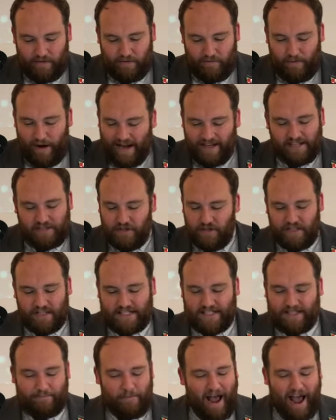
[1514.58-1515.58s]
Why did you
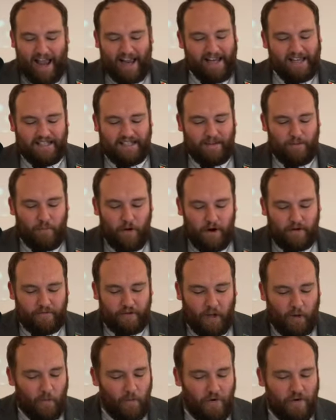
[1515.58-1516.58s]
despise the word of
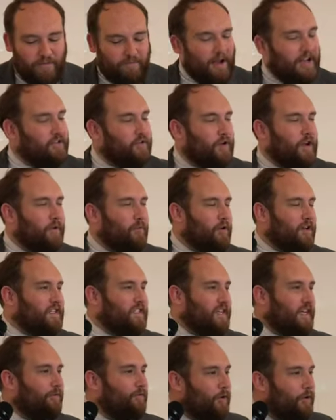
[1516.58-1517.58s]
the Lord by doing what
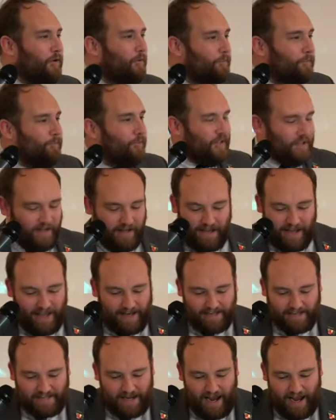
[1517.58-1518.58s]
is evil in
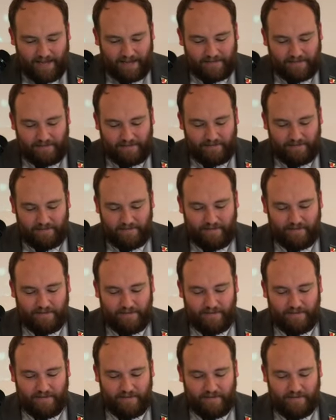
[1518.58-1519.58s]
his eyes?
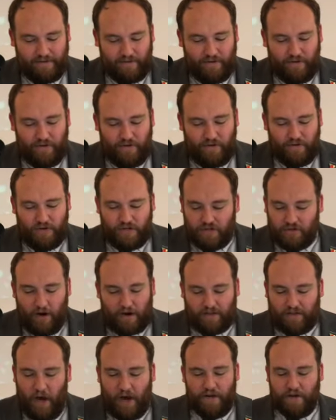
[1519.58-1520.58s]
You
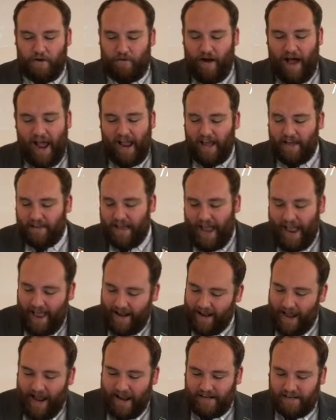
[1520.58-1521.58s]
struck down Uriah the
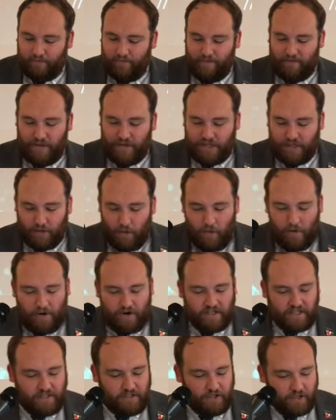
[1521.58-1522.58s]
Hittite with the
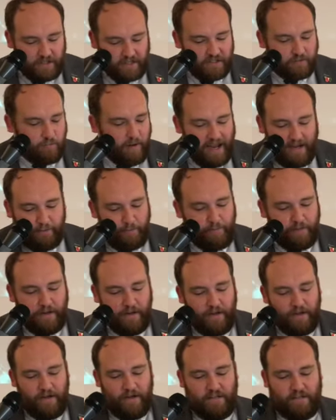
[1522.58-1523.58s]
sword and took his wife
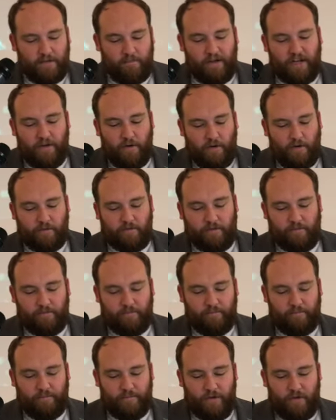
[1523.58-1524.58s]
to be your own.
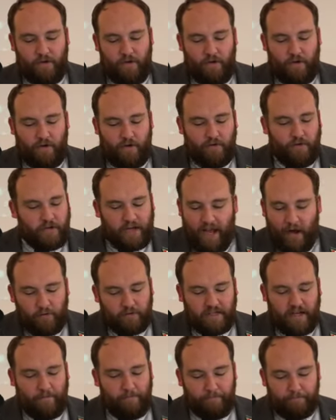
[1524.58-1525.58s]
You
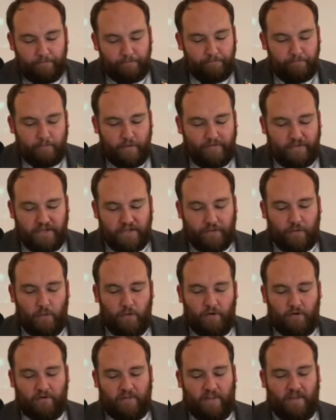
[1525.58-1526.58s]
killed him with the
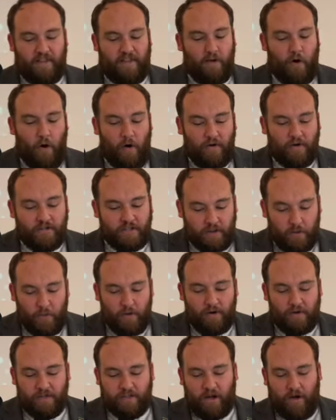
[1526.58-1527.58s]

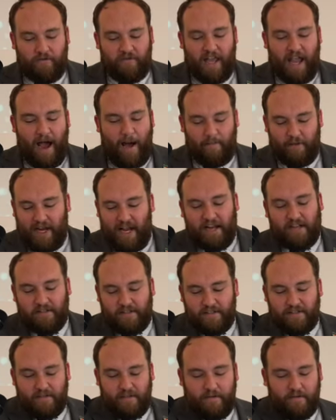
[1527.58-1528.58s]
sword of the
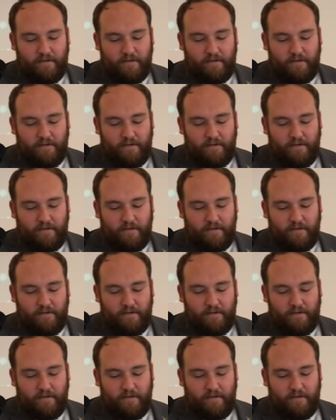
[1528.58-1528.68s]
Ammonites.